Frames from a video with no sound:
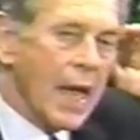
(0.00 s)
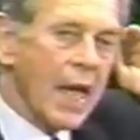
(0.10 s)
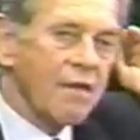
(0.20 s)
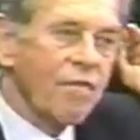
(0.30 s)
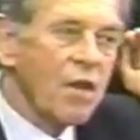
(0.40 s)

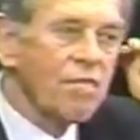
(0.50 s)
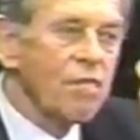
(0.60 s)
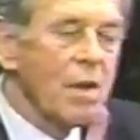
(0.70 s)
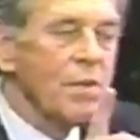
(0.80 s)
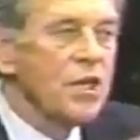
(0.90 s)
And
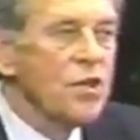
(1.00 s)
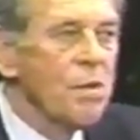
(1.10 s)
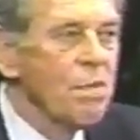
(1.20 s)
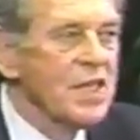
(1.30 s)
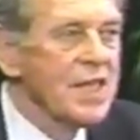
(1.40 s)
Wolfram
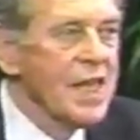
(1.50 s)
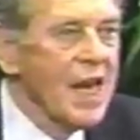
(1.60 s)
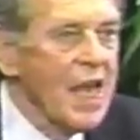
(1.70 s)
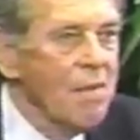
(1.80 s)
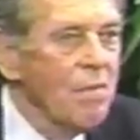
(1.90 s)
interprets the
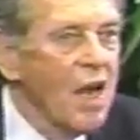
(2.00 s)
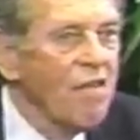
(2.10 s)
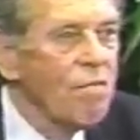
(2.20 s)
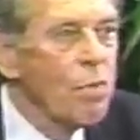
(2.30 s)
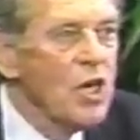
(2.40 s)
name
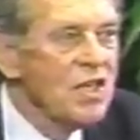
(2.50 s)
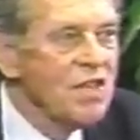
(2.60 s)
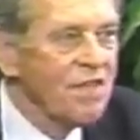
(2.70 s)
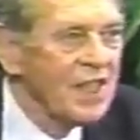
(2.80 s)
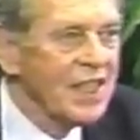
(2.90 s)
of
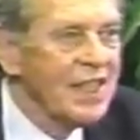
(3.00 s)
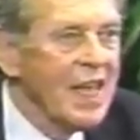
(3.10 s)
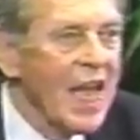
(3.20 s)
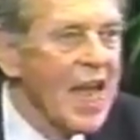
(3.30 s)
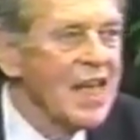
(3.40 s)
Percival
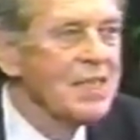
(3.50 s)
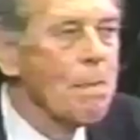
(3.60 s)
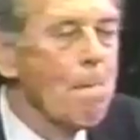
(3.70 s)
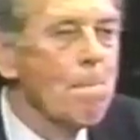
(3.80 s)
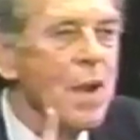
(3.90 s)
as
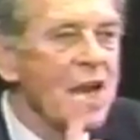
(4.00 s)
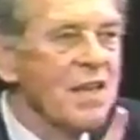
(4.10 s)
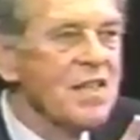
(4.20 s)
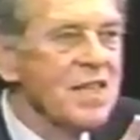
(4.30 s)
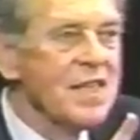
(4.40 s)

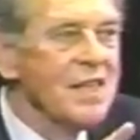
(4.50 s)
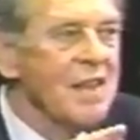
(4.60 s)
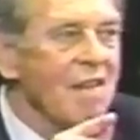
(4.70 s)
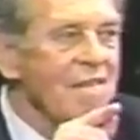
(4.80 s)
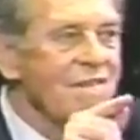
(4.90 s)

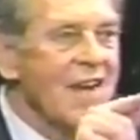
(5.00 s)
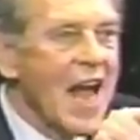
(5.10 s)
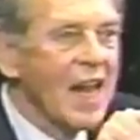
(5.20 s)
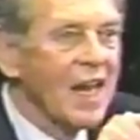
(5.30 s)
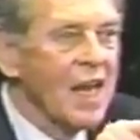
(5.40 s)

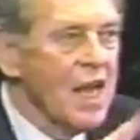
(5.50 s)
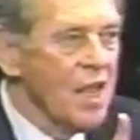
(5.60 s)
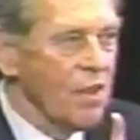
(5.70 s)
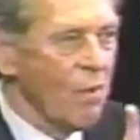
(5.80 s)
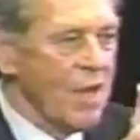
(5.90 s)
Perceval,
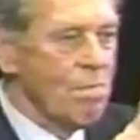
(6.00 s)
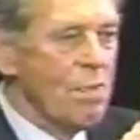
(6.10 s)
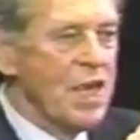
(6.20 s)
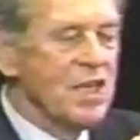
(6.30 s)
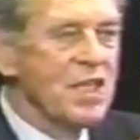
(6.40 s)
the one
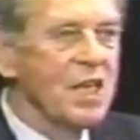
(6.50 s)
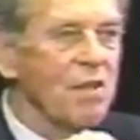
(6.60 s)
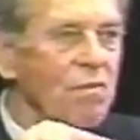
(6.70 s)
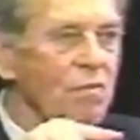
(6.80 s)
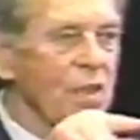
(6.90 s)

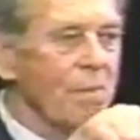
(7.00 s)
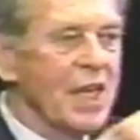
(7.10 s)
piercing through the